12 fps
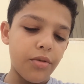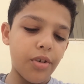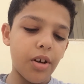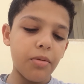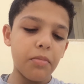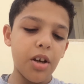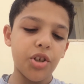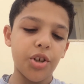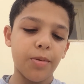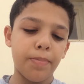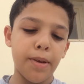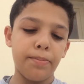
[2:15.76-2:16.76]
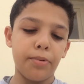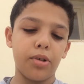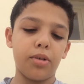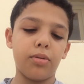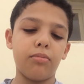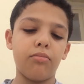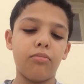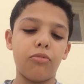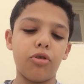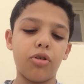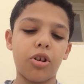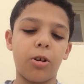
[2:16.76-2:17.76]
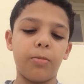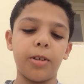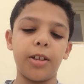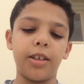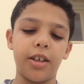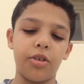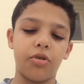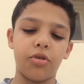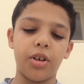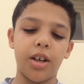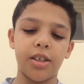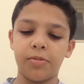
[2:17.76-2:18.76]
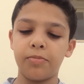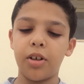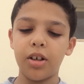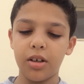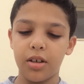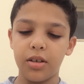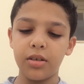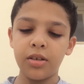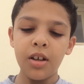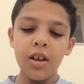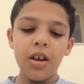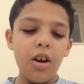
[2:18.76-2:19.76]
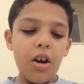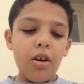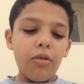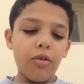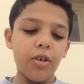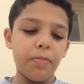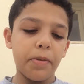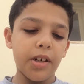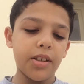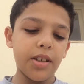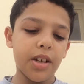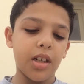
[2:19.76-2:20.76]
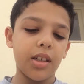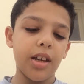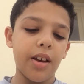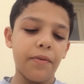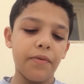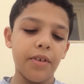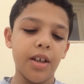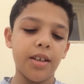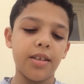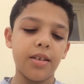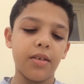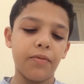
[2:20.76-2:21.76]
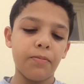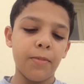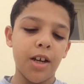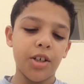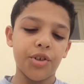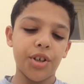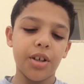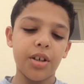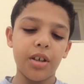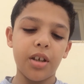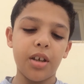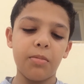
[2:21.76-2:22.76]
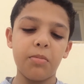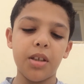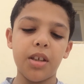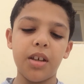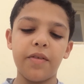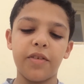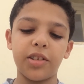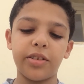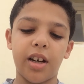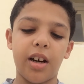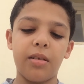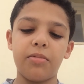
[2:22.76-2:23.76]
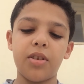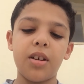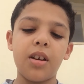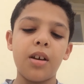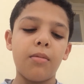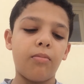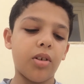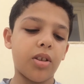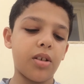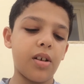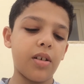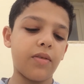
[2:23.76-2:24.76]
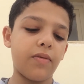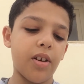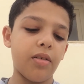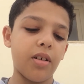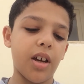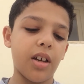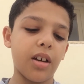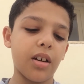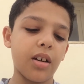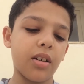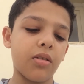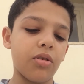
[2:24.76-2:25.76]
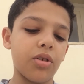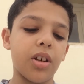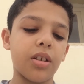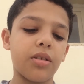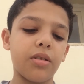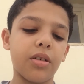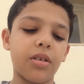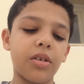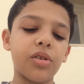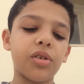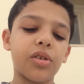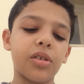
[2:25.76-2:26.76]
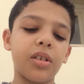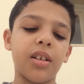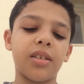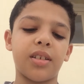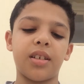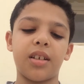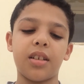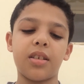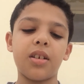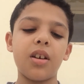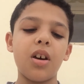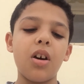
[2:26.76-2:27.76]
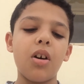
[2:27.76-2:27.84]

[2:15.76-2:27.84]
Non-magic people, more commonly known as muggles, were particularly afraid of magic in medieval times, but not very good at recognizing it.